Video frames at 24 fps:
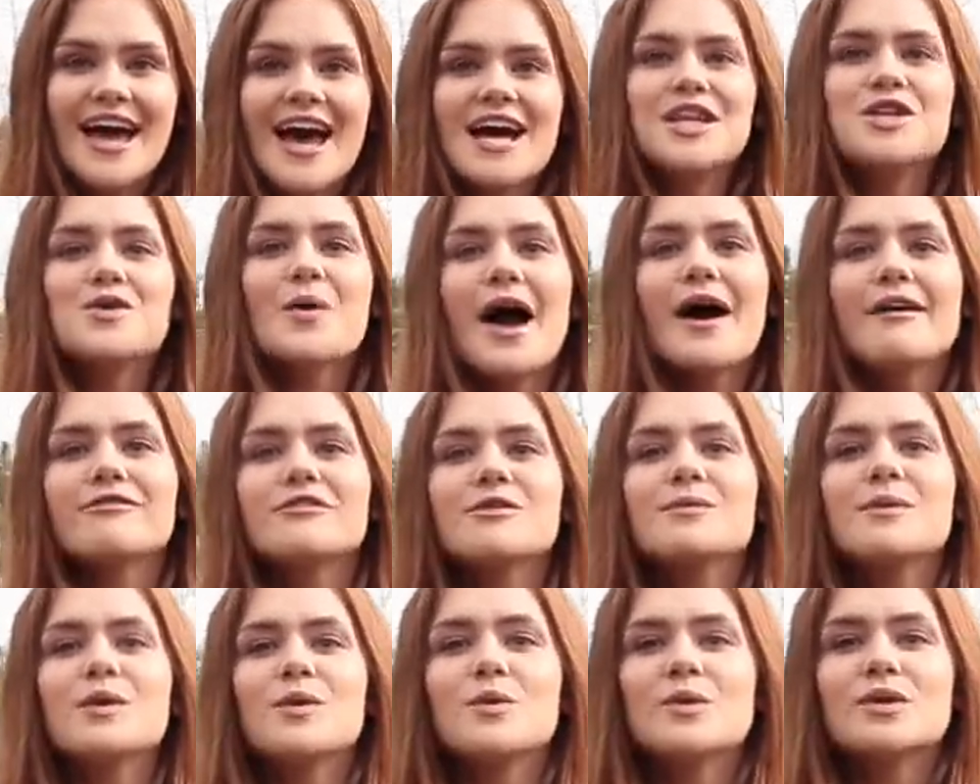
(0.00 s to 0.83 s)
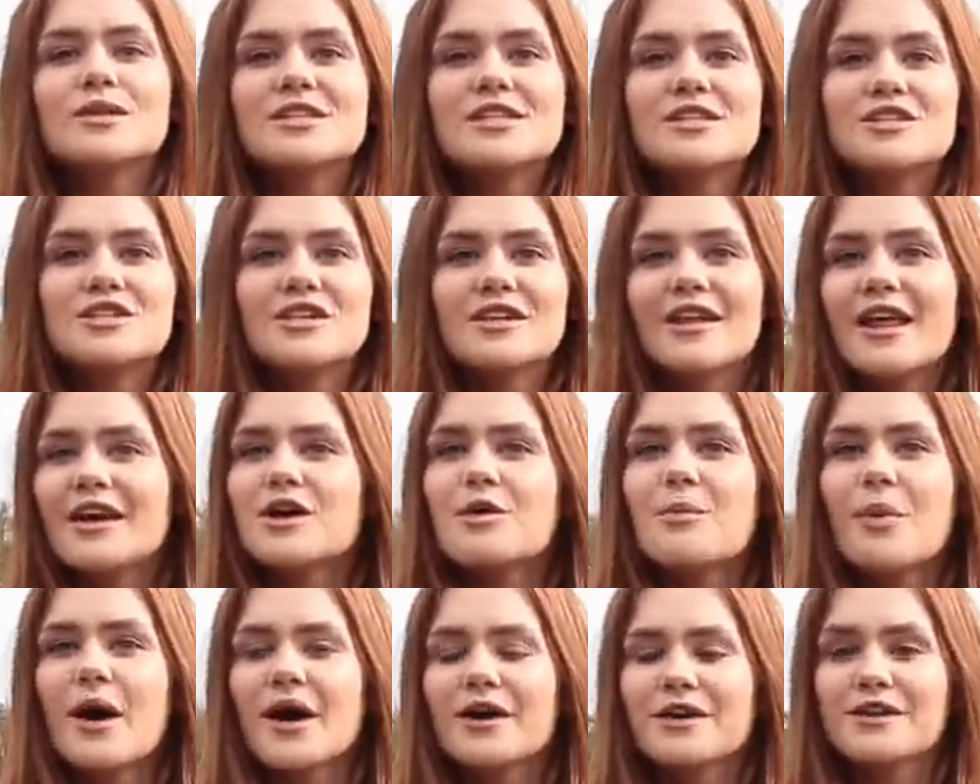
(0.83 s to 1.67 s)
And you have to be willing to let
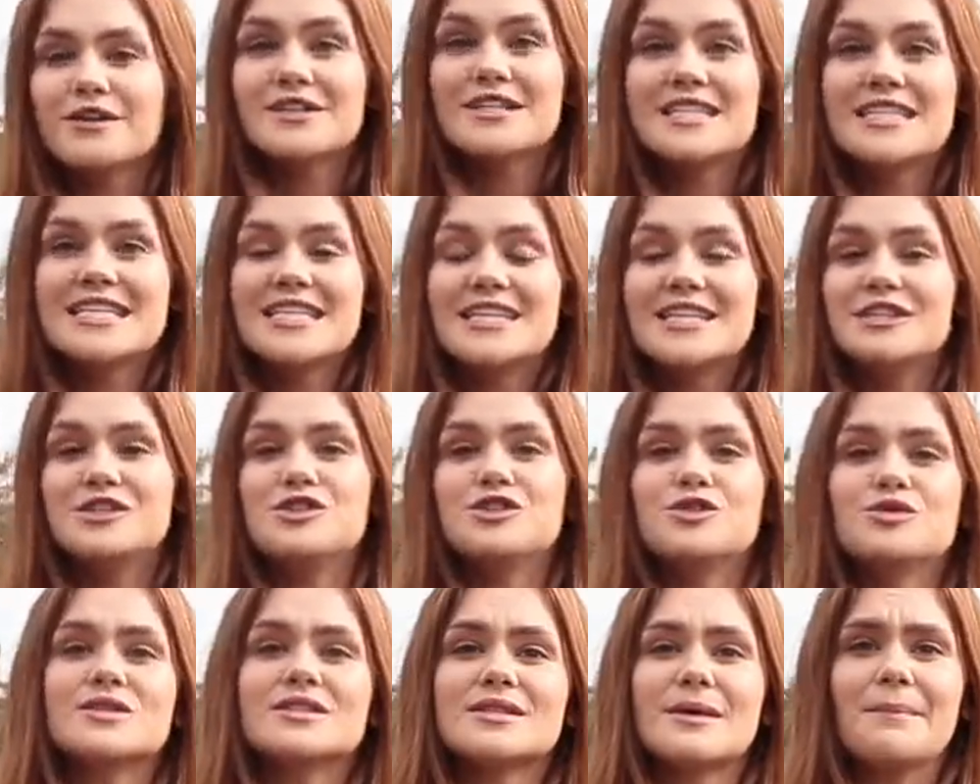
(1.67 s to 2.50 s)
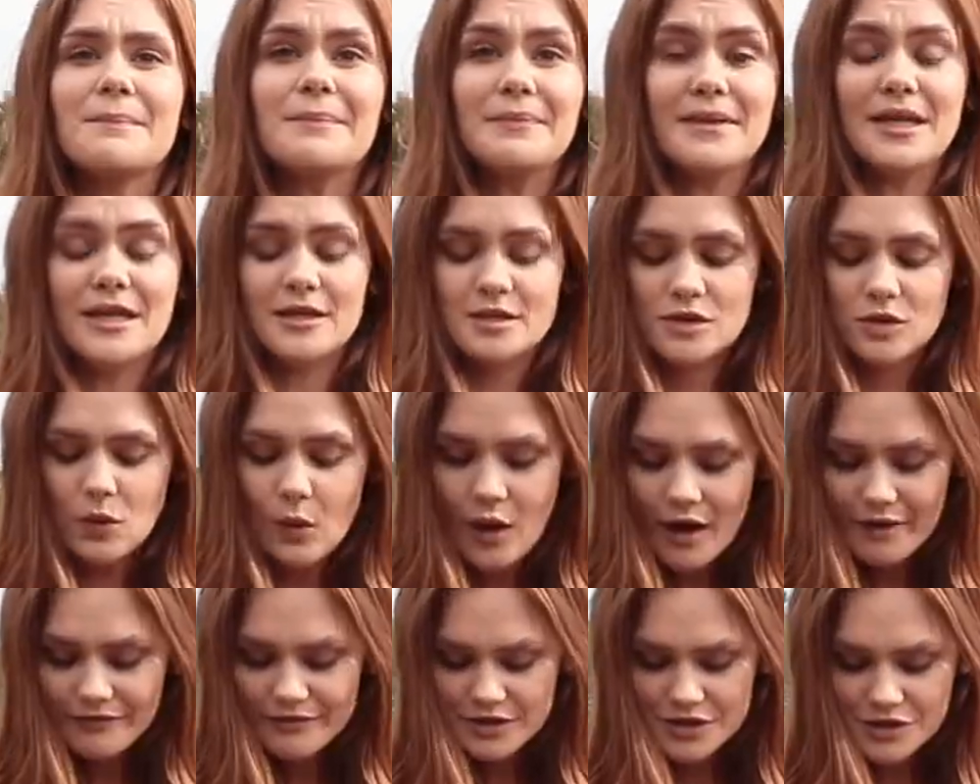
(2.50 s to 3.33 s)
your partner teach you something. So
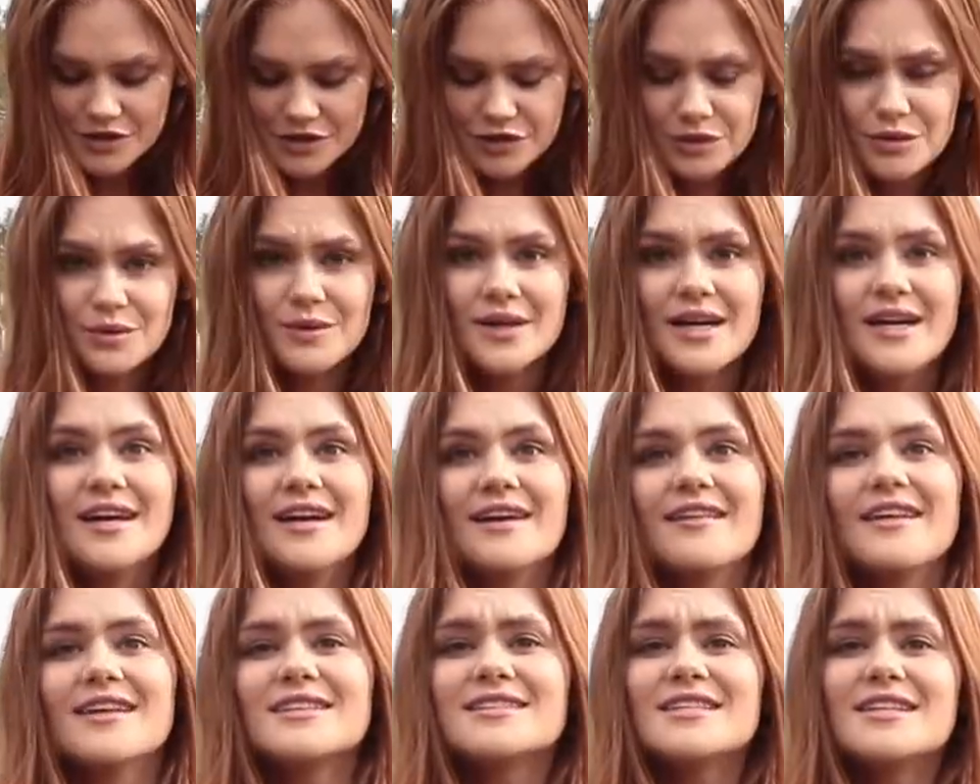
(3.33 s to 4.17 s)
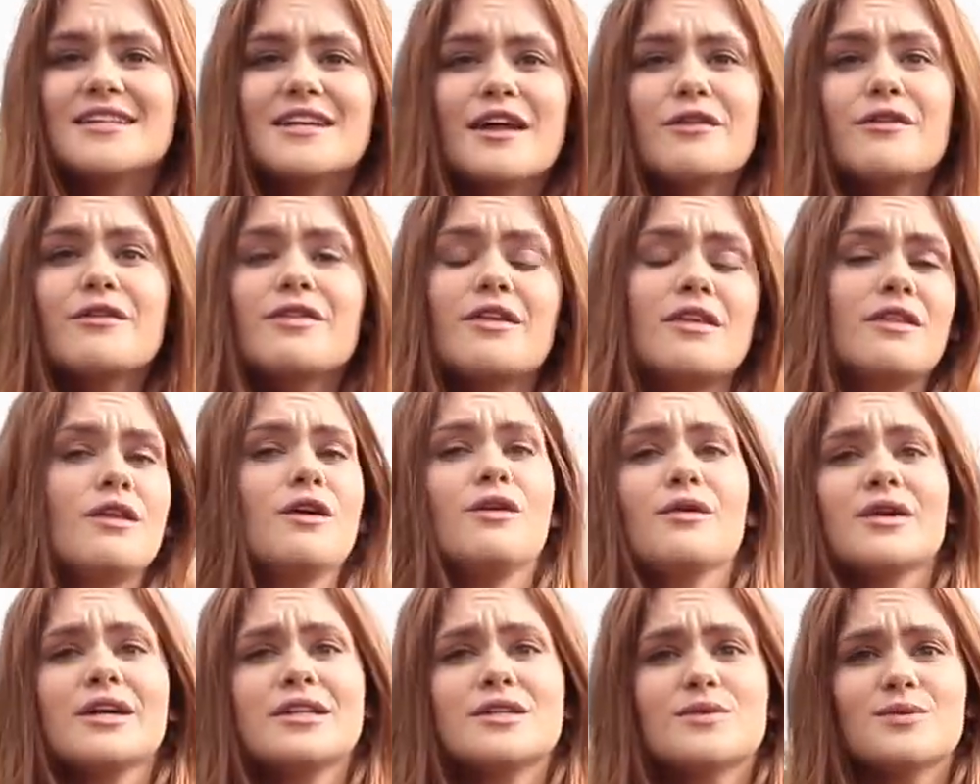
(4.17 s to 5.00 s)
often too, that's another thing
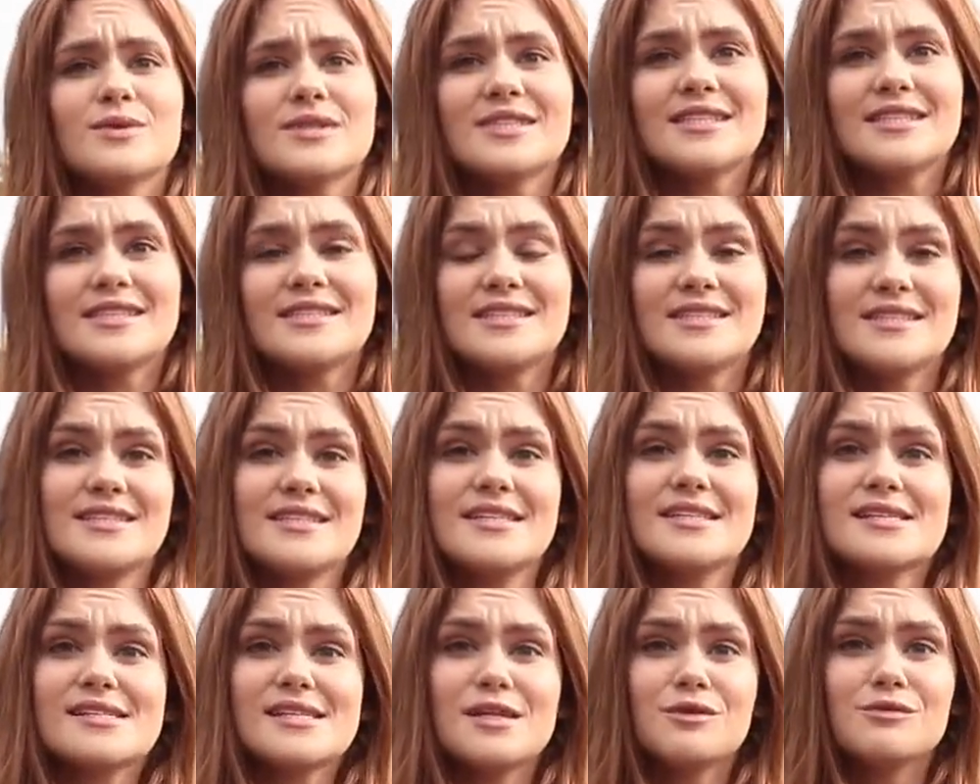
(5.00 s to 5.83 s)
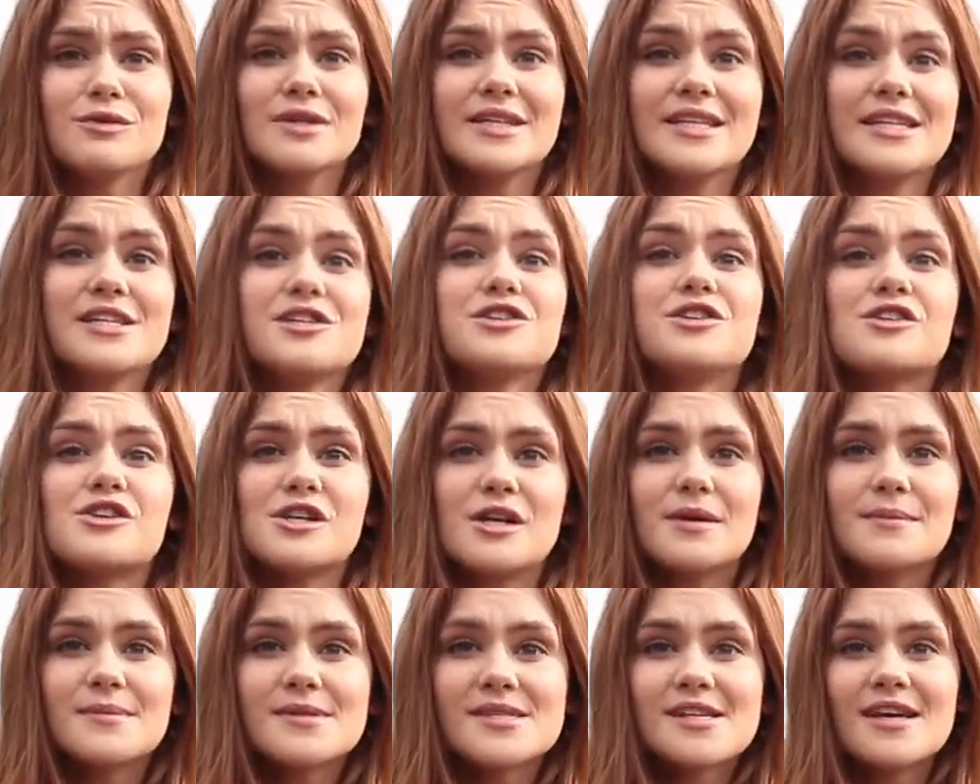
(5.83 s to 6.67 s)
that creates resistances in
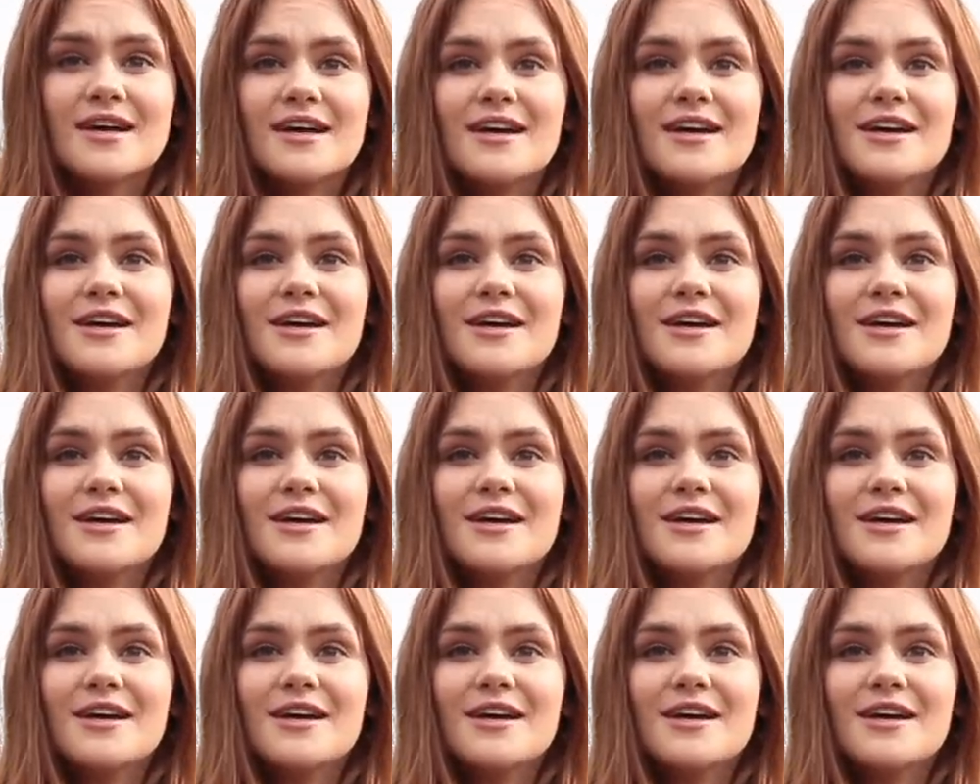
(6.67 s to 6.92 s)
relationships.